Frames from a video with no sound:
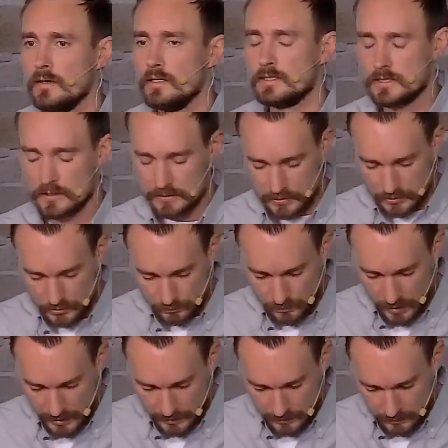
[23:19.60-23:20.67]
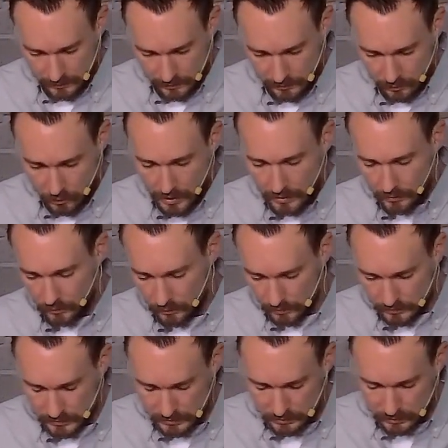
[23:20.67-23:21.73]
It says this rider on the white
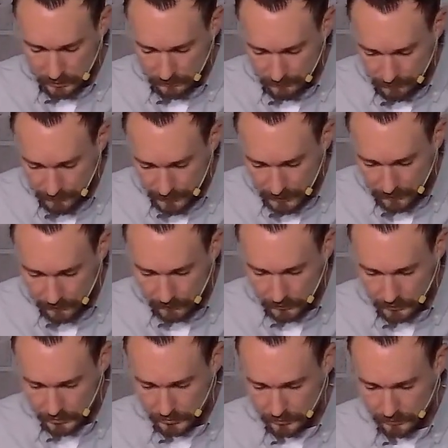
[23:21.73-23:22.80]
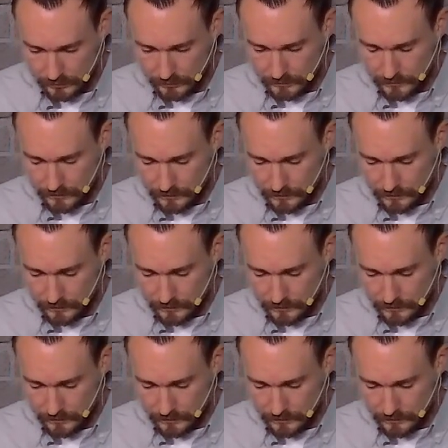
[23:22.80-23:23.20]
horse is called faithful and true.